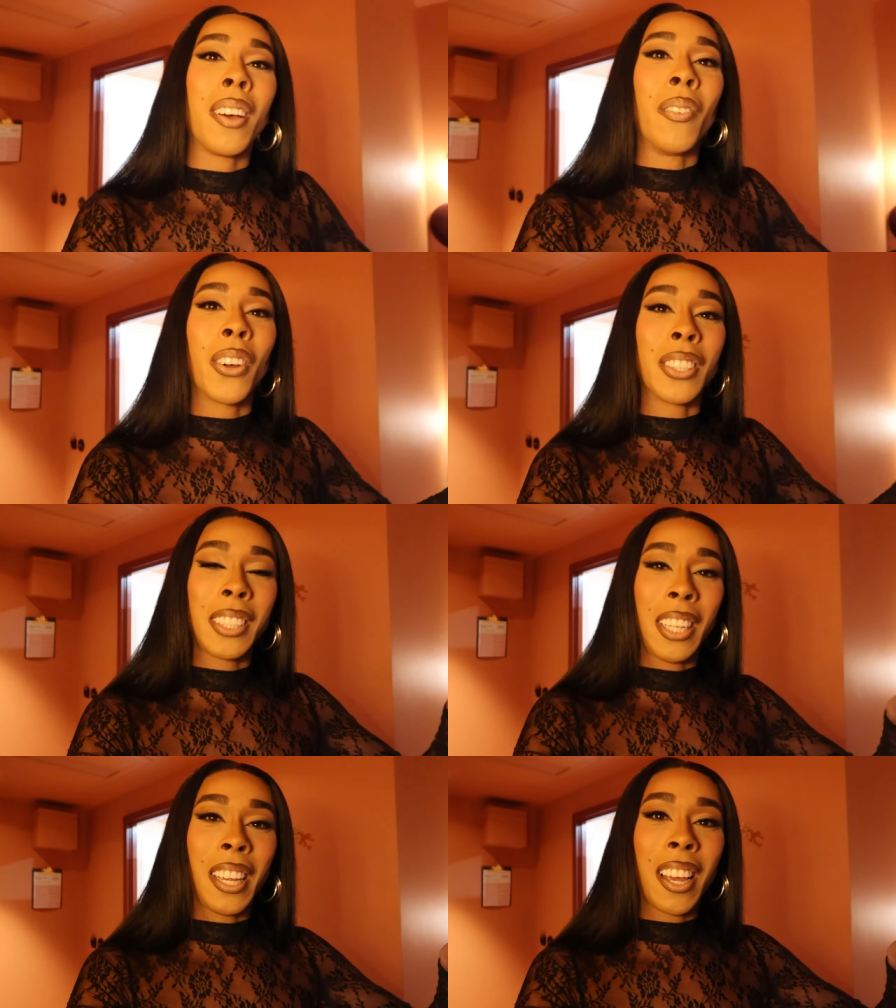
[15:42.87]
We're gonna
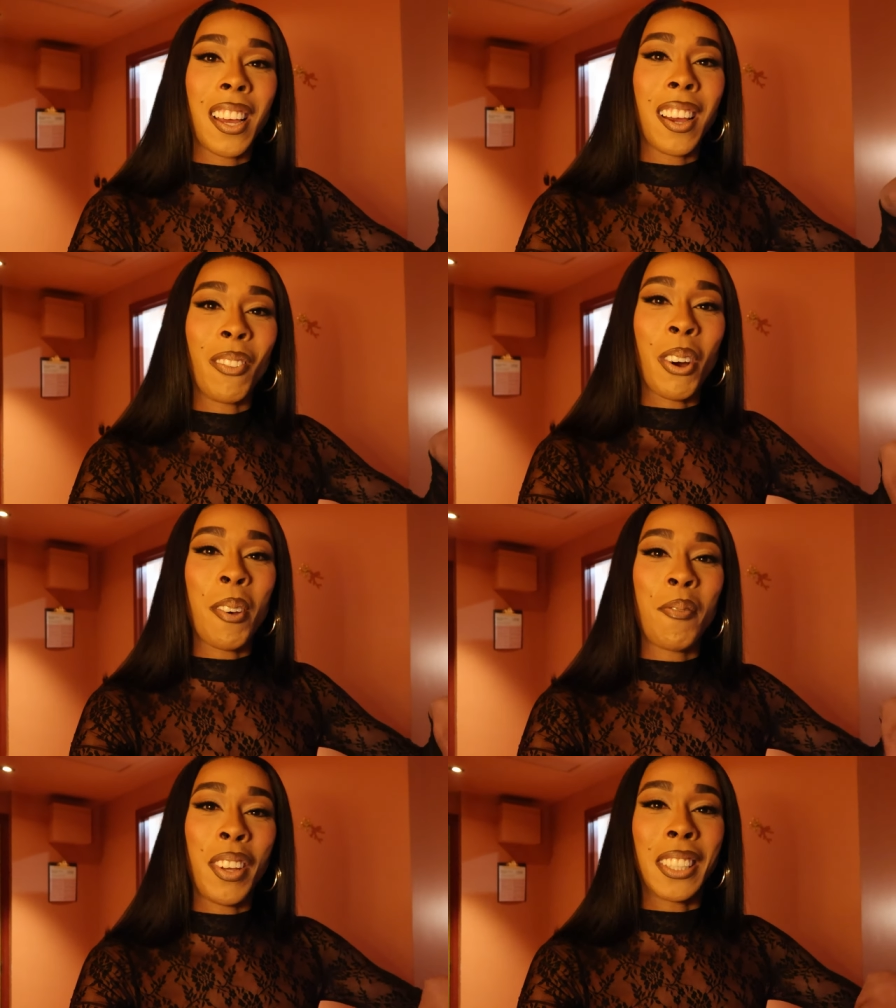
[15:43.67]
see
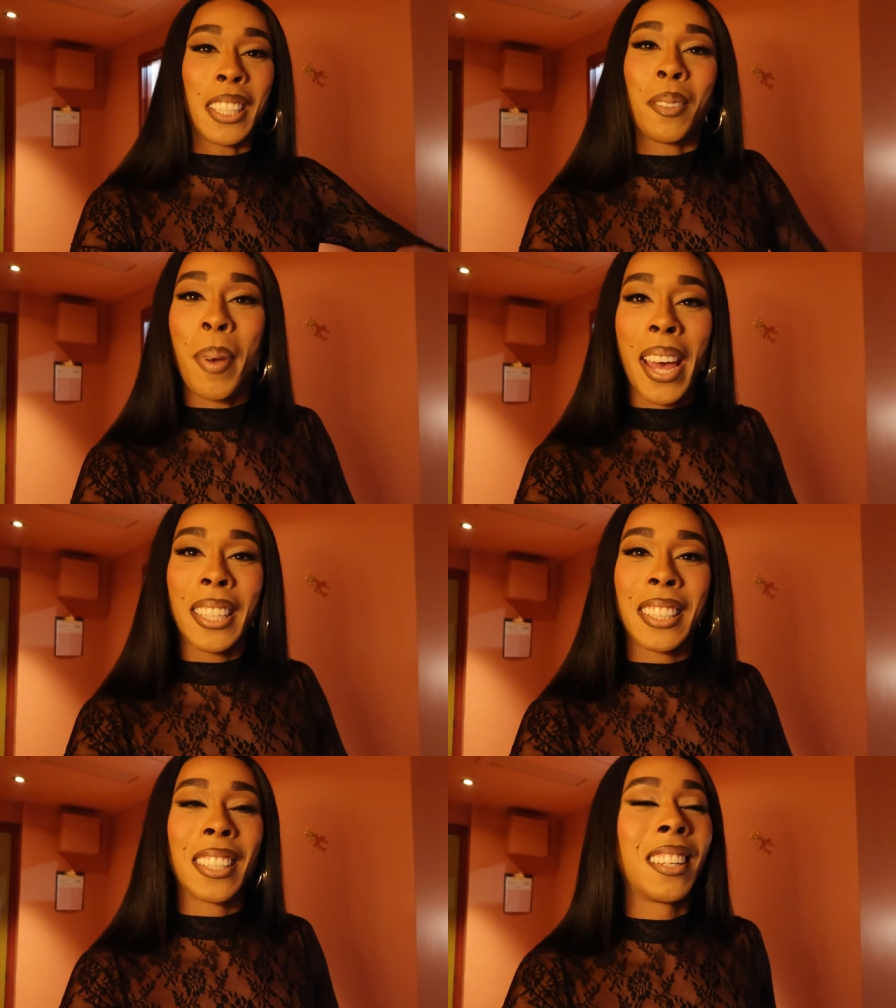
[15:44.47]
what fits us
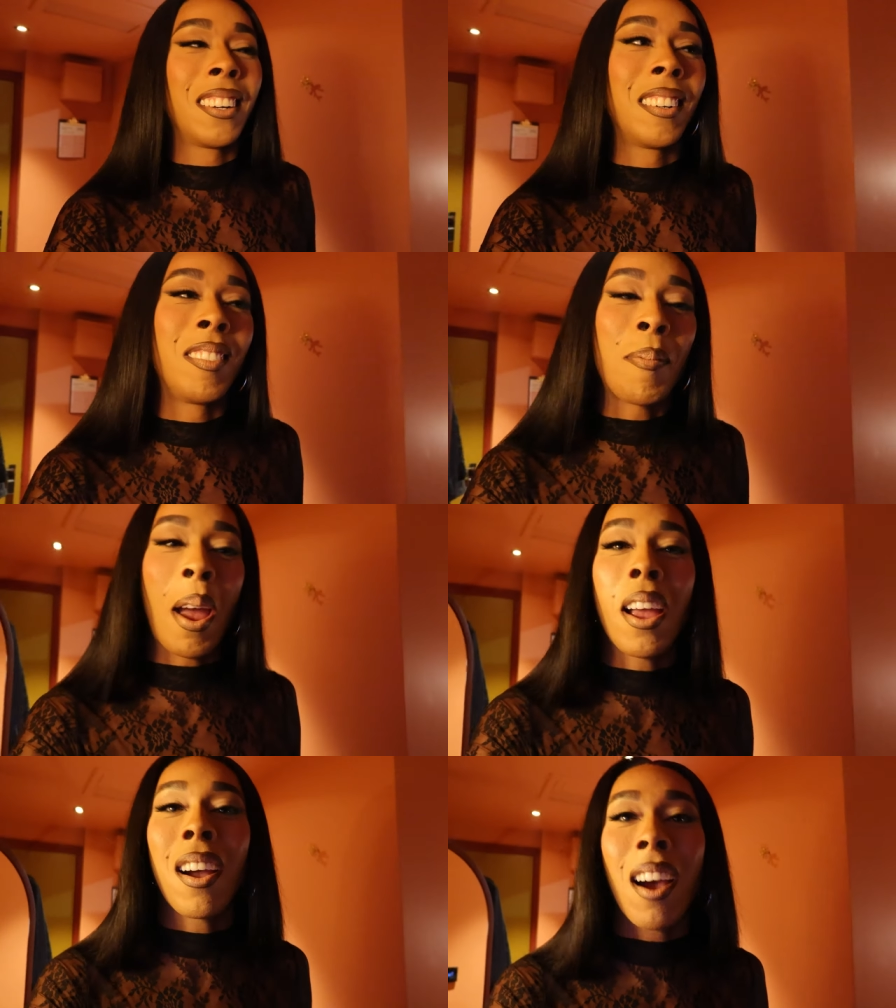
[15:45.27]
best. We
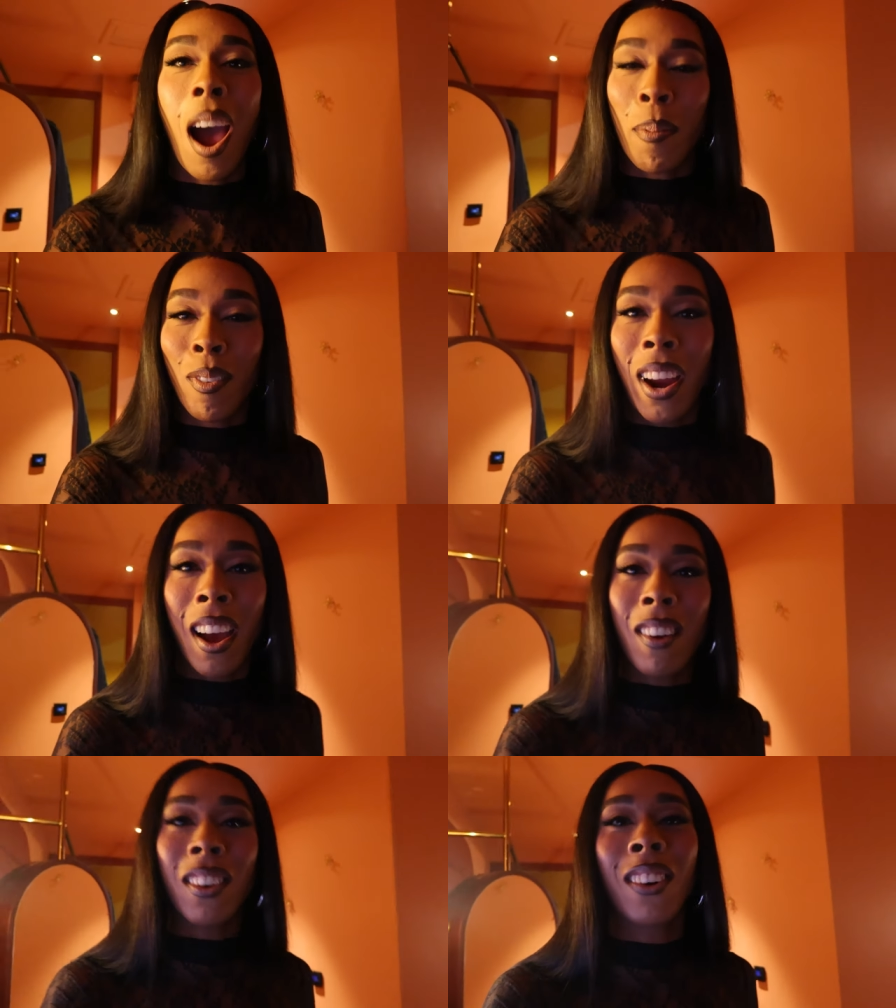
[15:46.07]
might hop
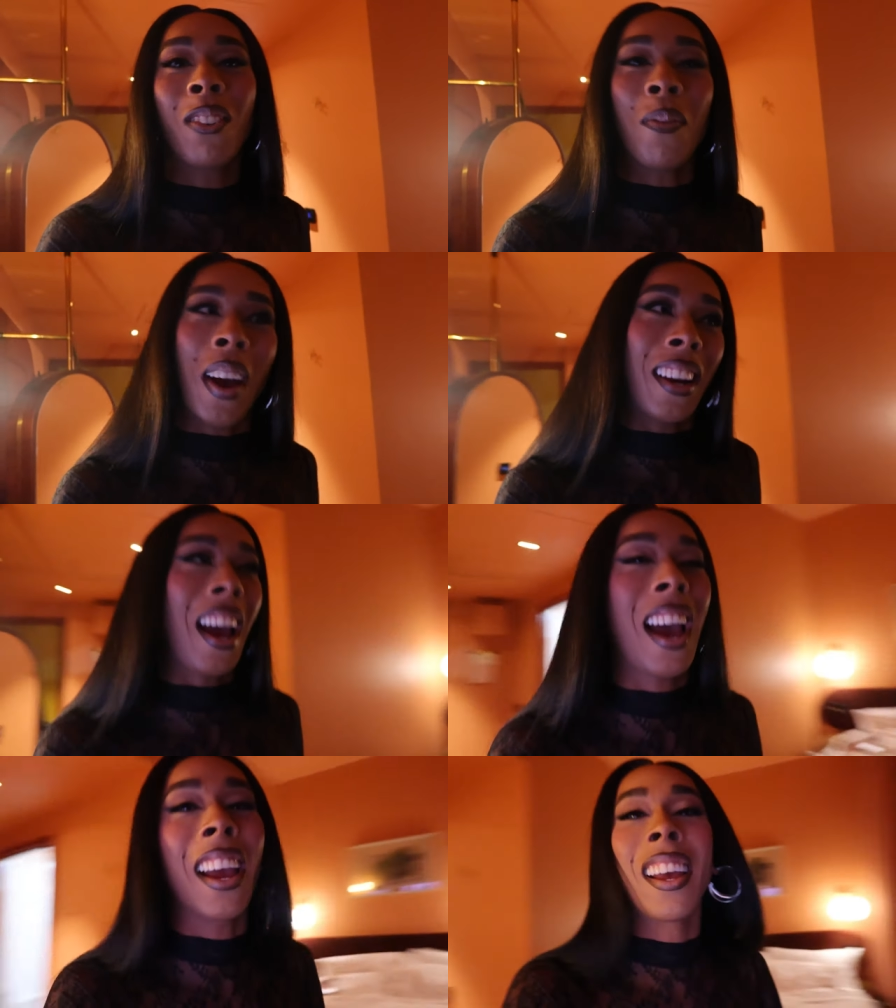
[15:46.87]
around. We might
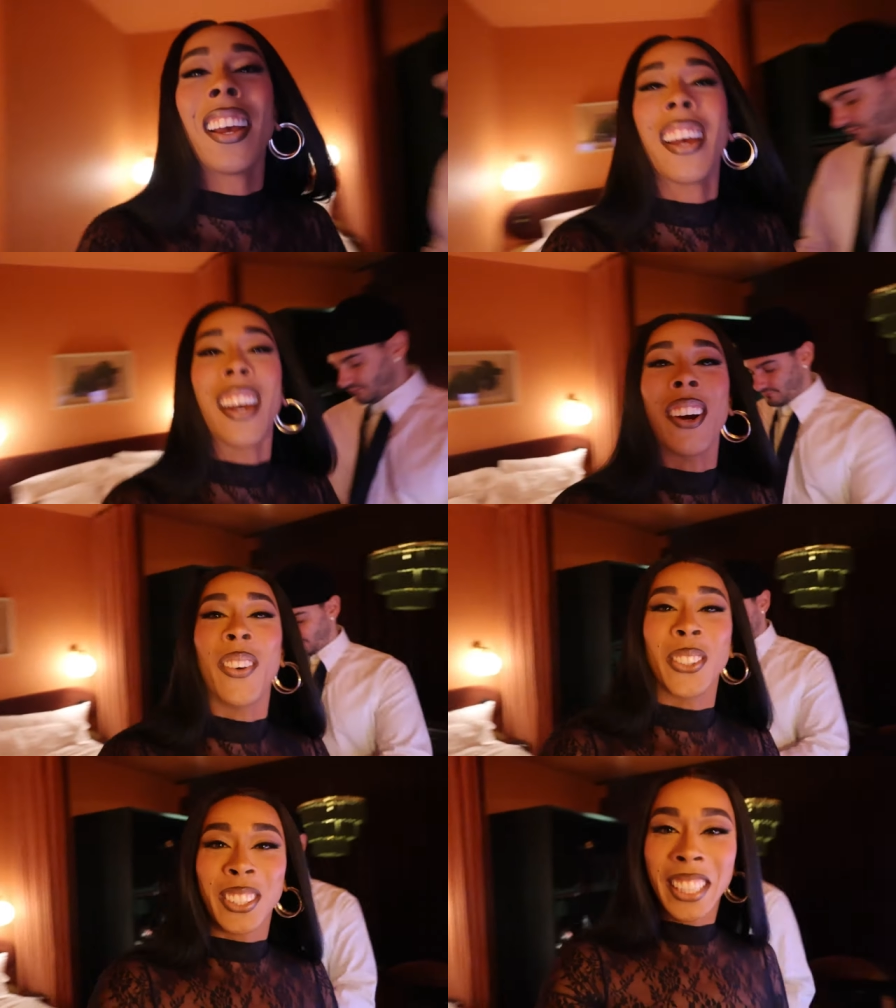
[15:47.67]
not.
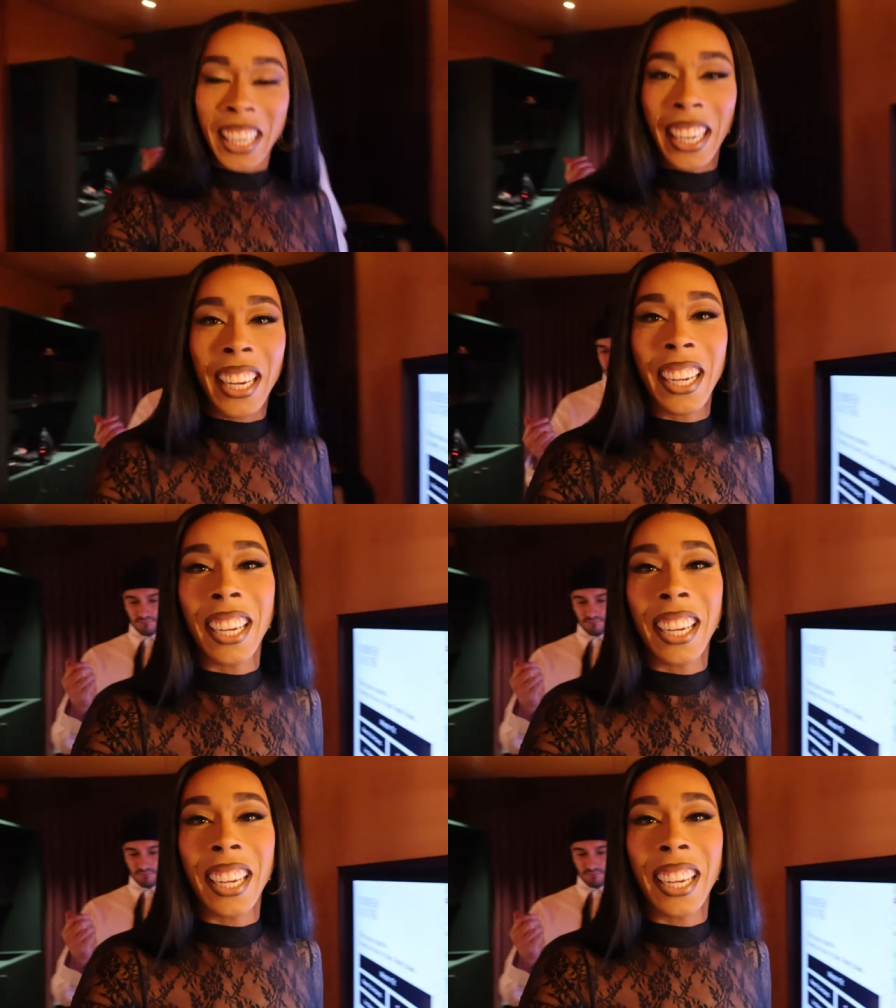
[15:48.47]
We'll see